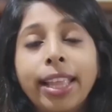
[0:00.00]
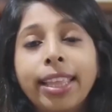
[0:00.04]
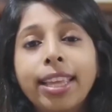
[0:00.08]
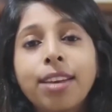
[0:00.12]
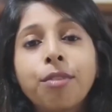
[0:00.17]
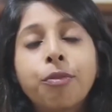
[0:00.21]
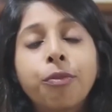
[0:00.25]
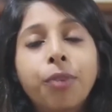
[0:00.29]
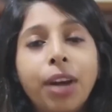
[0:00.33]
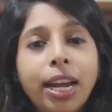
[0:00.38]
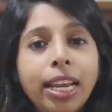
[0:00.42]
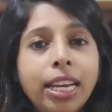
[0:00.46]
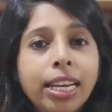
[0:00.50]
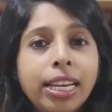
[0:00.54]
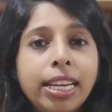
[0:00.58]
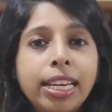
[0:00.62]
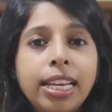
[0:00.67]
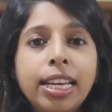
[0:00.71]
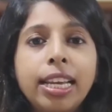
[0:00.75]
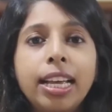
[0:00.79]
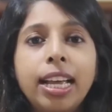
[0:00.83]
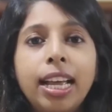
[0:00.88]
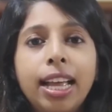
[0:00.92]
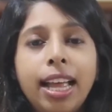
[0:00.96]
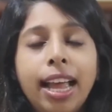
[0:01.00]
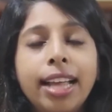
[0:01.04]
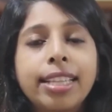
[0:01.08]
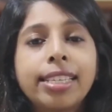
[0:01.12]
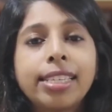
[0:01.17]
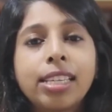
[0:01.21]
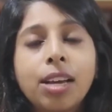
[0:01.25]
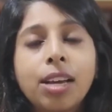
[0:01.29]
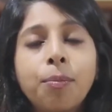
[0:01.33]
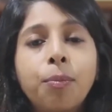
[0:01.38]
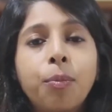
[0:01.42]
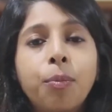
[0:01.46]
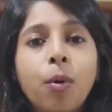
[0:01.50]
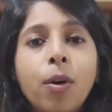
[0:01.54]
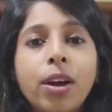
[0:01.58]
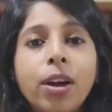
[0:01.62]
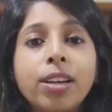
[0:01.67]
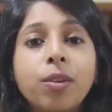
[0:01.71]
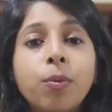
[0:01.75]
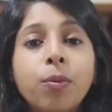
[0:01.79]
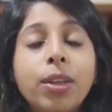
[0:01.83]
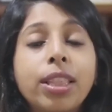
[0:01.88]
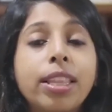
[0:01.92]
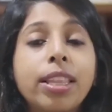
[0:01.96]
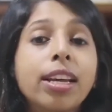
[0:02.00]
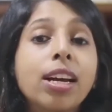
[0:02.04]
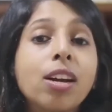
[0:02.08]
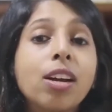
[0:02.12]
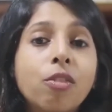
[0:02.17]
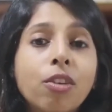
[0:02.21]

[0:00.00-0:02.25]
And then finally, at some point when they